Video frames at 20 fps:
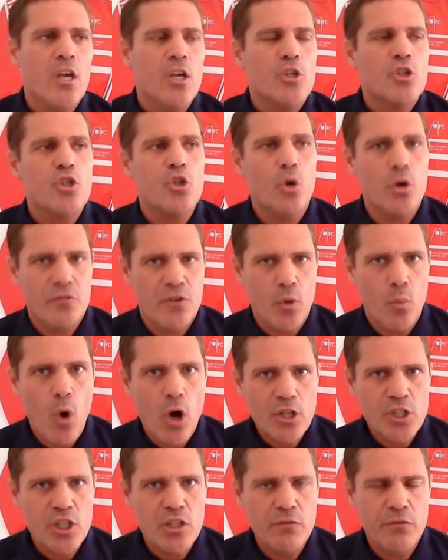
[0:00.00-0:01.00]
So if you're
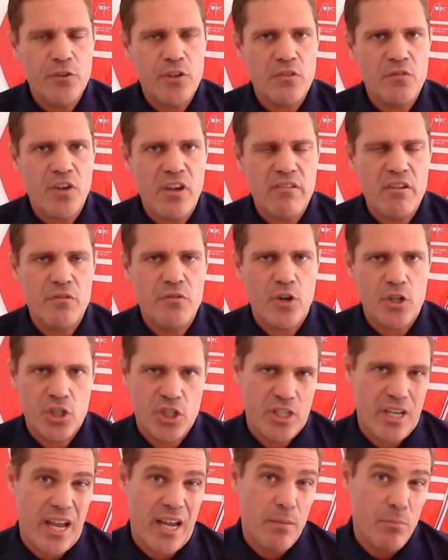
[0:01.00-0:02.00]
watching for the very
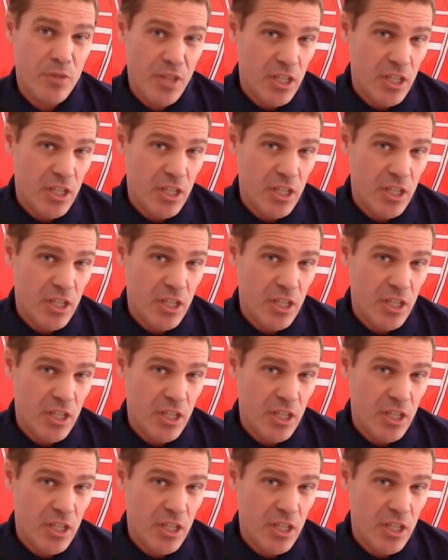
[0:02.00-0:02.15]
first time,